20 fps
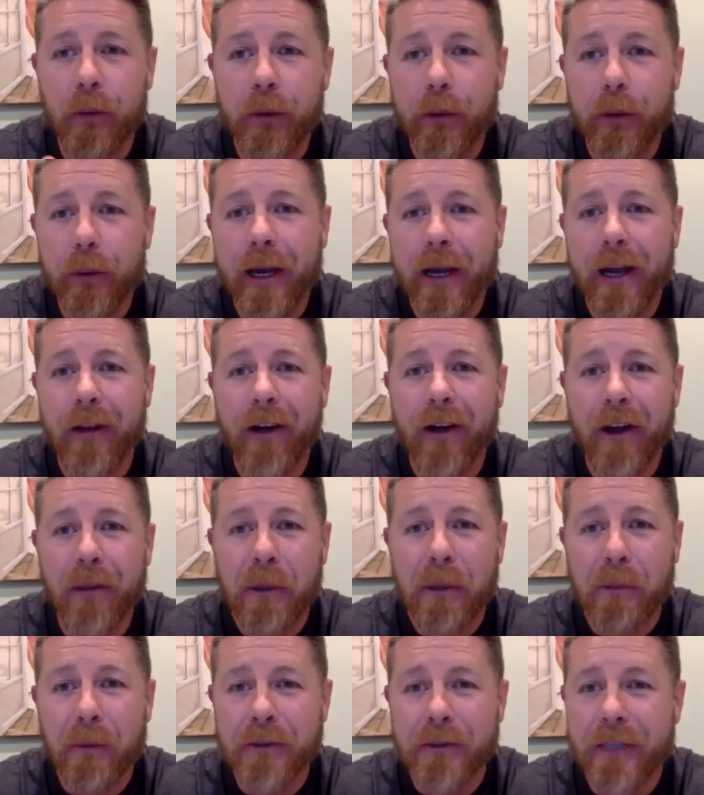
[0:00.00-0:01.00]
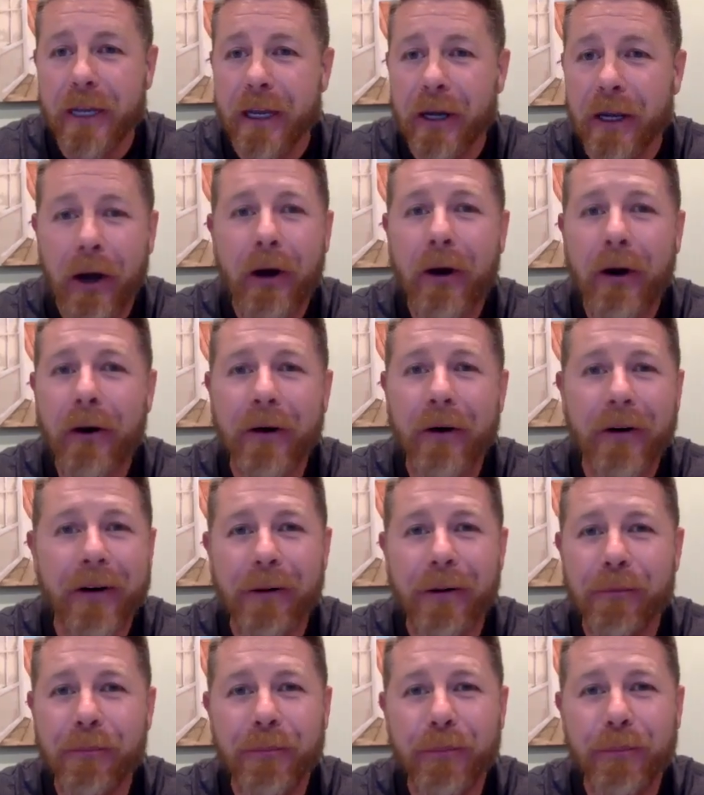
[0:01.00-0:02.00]
We got a lot of people saying,
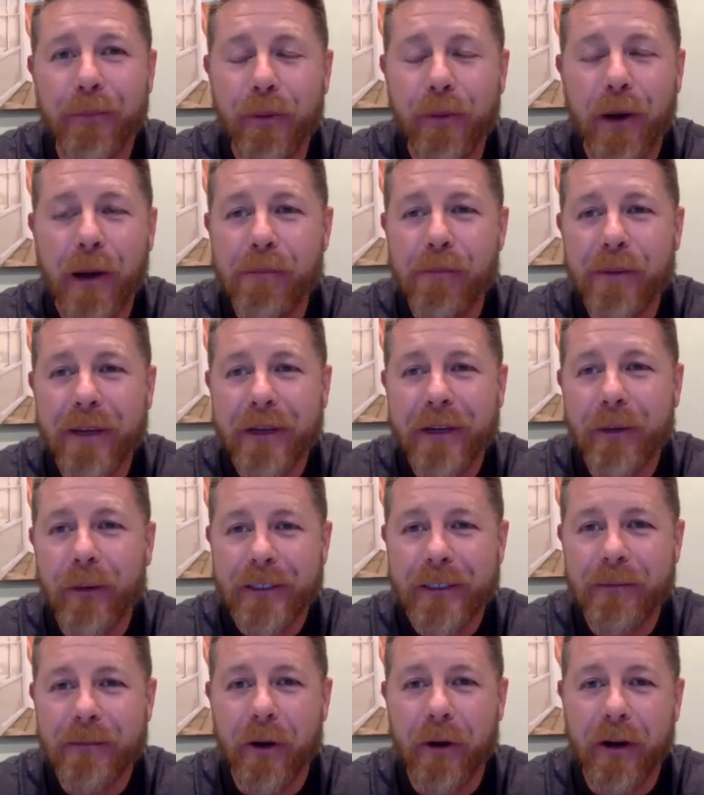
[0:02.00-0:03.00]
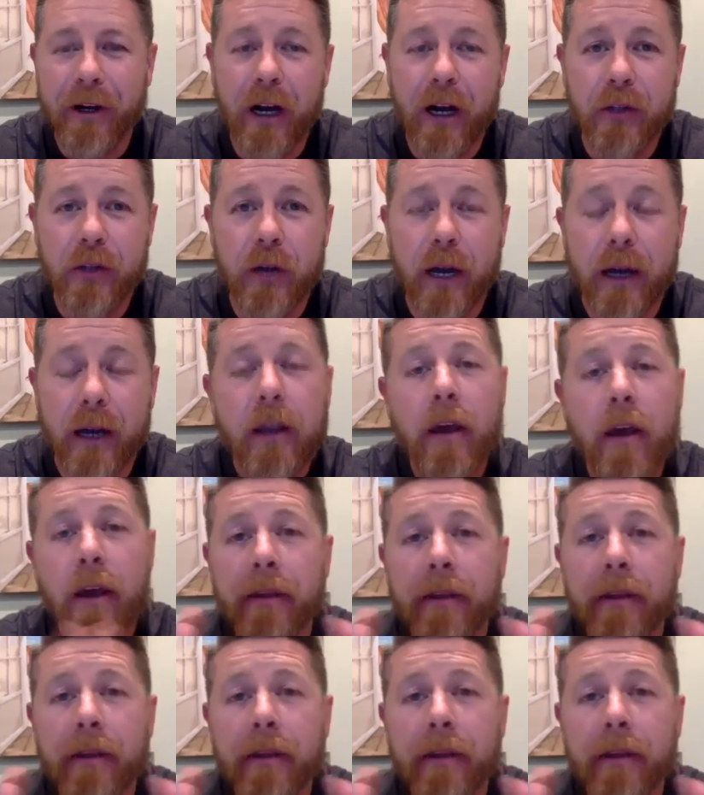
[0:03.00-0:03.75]
oh, a Bitcoin smart contract.